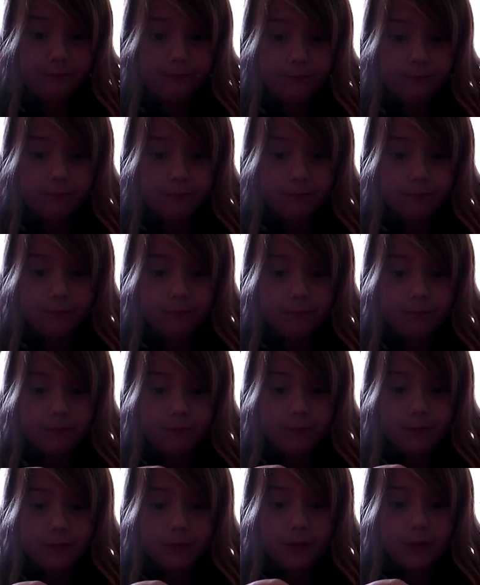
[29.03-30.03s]

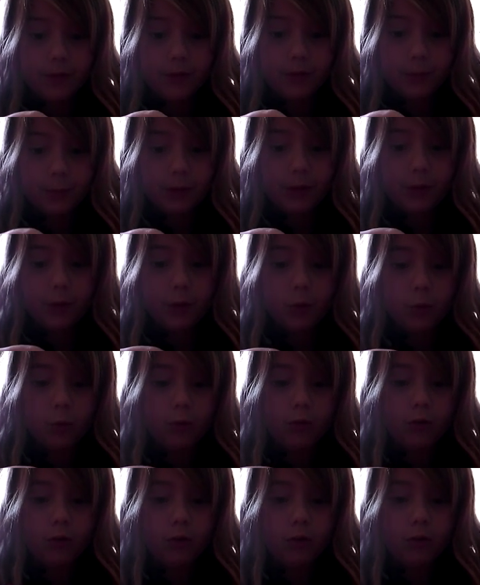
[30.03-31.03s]
No one is speaking in this clip.